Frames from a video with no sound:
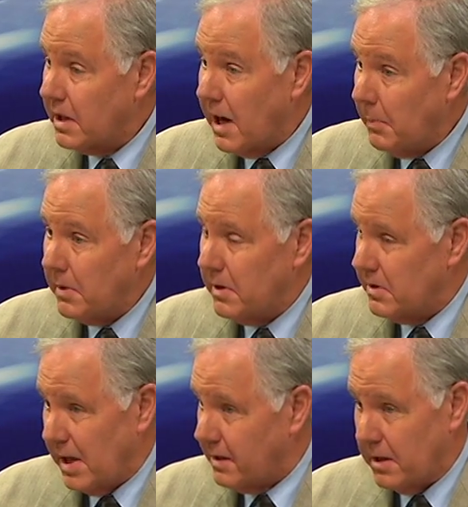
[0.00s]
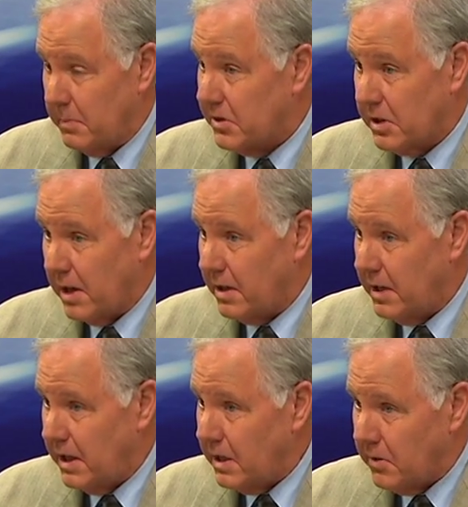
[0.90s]
company is not going to be
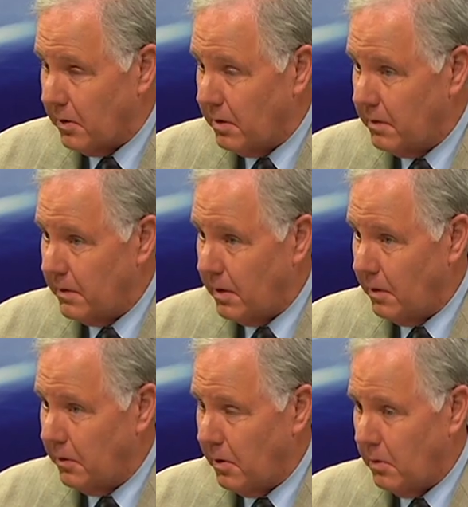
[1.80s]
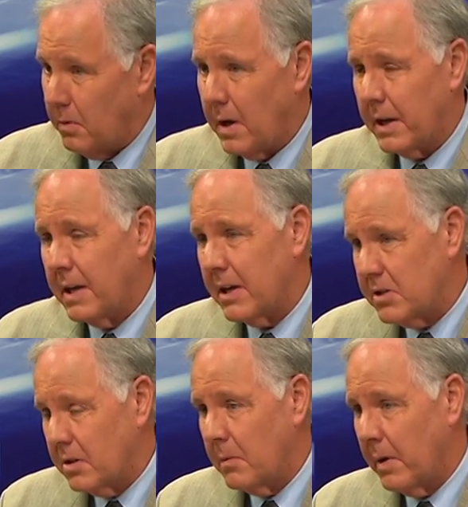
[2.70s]
cited either, although I
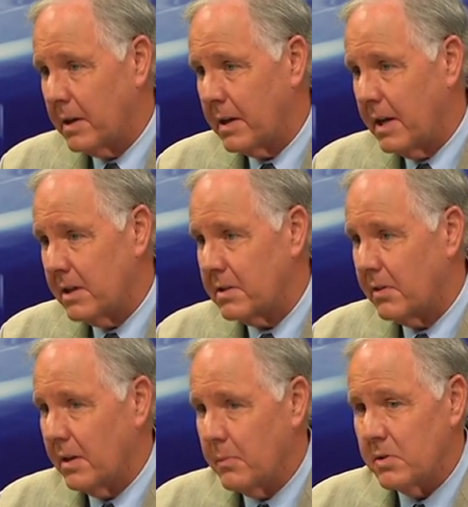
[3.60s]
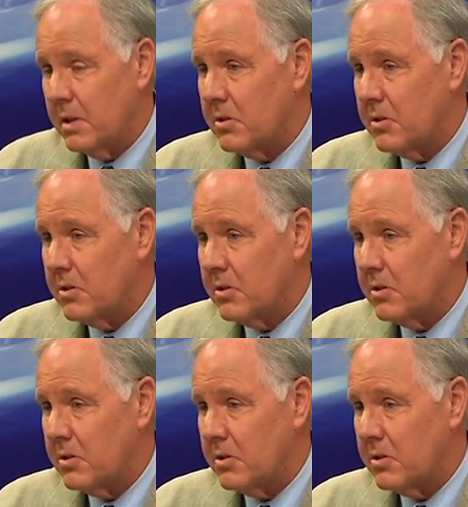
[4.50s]
guess you could make a case that the limousine